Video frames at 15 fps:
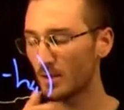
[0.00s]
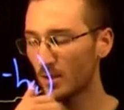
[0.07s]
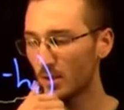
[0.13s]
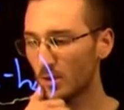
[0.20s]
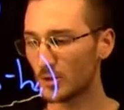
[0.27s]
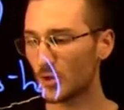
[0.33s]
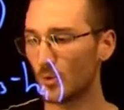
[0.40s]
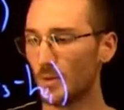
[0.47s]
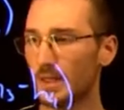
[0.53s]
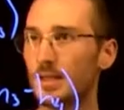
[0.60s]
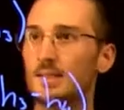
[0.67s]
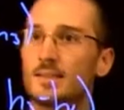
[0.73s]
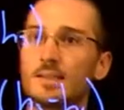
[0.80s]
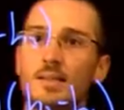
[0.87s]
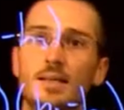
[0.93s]
So we can
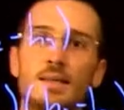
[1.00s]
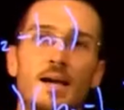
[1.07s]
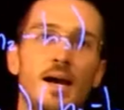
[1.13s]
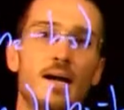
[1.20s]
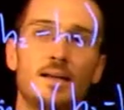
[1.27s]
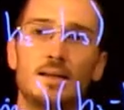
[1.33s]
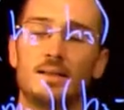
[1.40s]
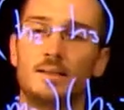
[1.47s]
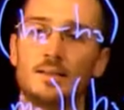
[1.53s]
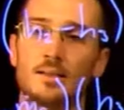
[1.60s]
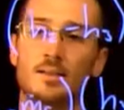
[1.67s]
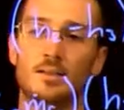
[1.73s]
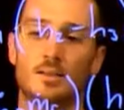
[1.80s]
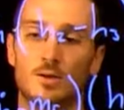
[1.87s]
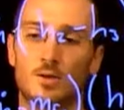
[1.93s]
see that
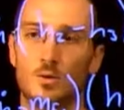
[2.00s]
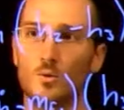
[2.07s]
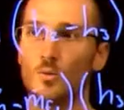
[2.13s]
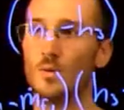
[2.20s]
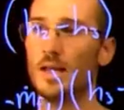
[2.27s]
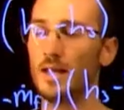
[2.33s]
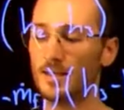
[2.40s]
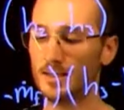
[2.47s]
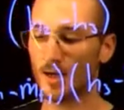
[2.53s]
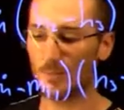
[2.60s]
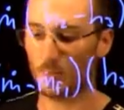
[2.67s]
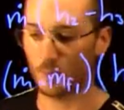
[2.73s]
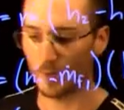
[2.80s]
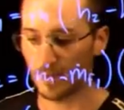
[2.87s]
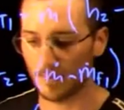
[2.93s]
we end up
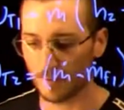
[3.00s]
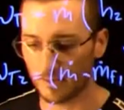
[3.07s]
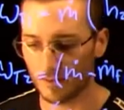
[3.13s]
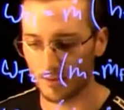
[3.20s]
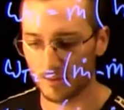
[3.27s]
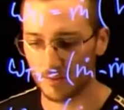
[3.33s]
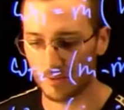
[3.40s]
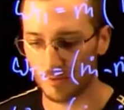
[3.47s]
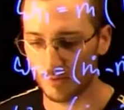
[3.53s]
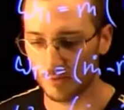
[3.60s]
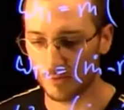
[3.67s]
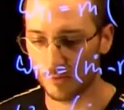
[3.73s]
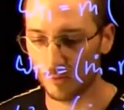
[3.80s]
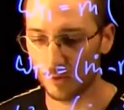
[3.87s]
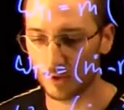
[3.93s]
with the
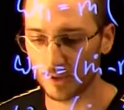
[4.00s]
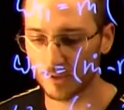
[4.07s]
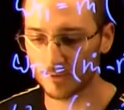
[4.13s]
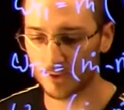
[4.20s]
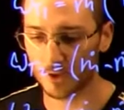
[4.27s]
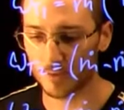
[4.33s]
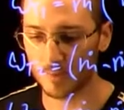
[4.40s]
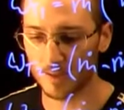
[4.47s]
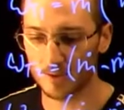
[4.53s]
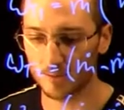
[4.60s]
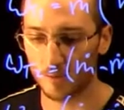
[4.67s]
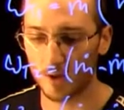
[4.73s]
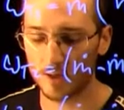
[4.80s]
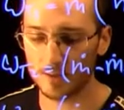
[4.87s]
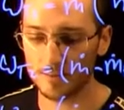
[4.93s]
work of turbine
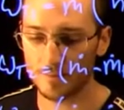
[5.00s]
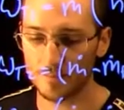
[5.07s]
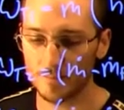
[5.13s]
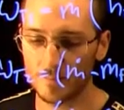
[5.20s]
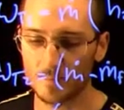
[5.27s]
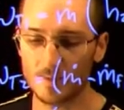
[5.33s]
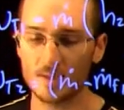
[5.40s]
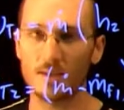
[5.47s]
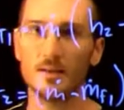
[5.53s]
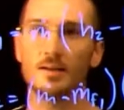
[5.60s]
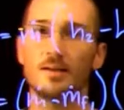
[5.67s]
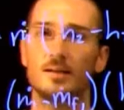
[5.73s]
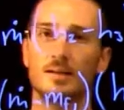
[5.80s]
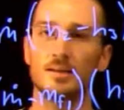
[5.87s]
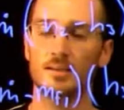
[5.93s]
1
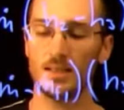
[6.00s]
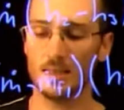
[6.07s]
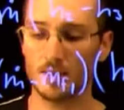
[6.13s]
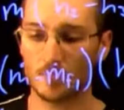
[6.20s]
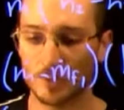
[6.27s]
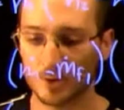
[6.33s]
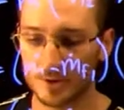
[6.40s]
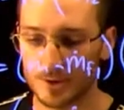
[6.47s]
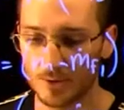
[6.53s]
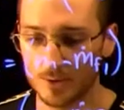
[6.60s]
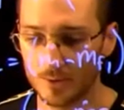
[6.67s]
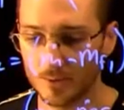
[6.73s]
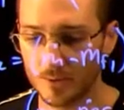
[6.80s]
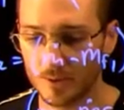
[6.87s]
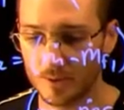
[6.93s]
is equal to
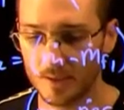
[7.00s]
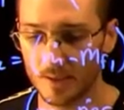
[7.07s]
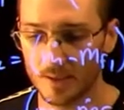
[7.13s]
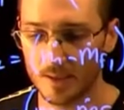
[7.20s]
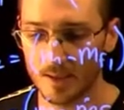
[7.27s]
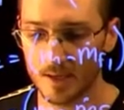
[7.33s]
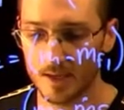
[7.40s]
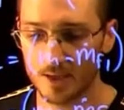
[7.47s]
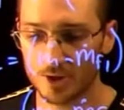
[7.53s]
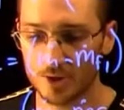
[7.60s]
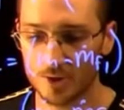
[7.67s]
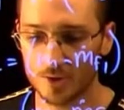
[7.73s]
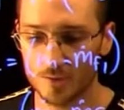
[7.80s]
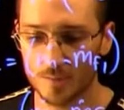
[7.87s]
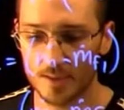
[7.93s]

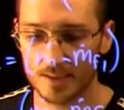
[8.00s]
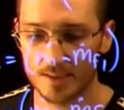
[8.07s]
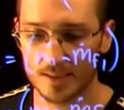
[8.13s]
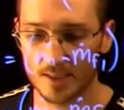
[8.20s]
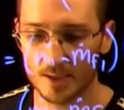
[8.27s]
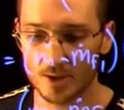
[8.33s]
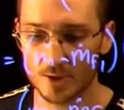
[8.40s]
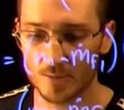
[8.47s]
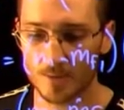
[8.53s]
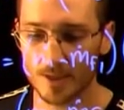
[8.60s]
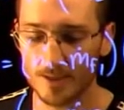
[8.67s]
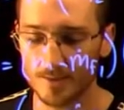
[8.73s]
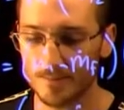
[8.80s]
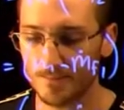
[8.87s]
H2 minus H3.